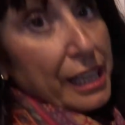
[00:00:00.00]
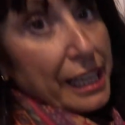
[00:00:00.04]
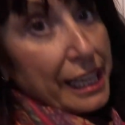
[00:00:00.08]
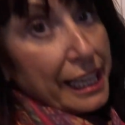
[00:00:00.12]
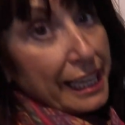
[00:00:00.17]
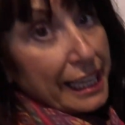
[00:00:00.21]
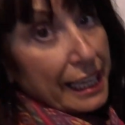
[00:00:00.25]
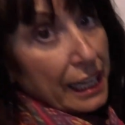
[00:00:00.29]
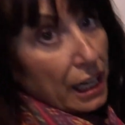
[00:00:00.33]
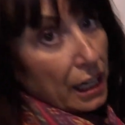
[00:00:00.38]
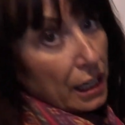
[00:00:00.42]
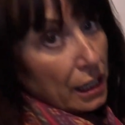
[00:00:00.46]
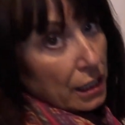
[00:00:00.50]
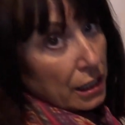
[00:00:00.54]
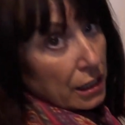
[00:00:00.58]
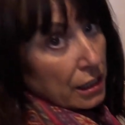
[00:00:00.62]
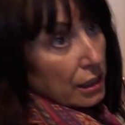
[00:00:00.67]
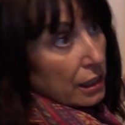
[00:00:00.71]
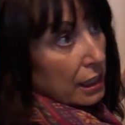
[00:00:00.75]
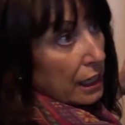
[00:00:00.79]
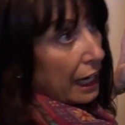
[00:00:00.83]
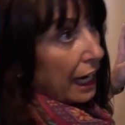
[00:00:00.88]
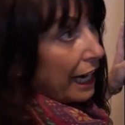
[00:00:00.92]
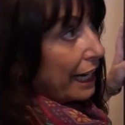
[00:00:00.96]
here,
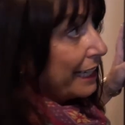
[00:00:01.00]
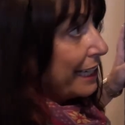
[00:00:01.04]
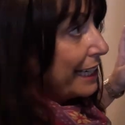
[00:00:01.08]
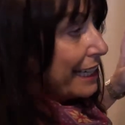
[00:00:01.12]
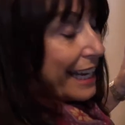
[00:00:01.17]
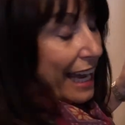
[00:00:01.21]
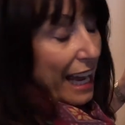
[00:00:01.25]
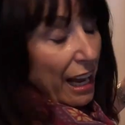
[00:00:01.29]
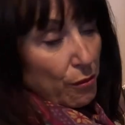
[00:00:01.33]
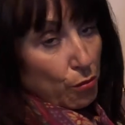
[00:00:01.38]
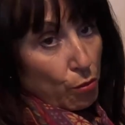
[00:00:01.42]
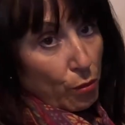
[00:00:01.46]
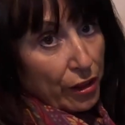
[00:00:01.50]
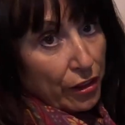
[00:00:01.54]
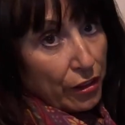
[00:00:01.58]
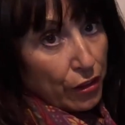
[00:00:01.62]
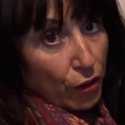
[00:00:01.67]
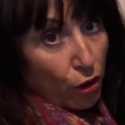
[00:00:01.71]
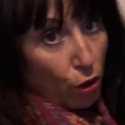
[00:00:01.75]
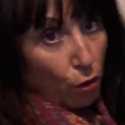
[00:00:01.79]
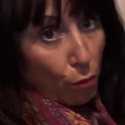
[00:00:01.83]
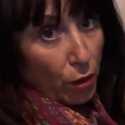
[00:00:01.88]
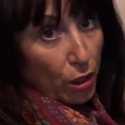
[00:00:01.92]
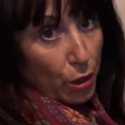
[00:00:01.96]
and again we
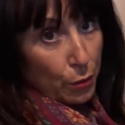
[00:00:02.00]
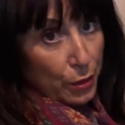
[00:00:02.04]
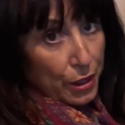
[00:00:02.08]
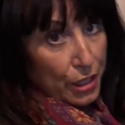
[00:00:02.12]
thought, what are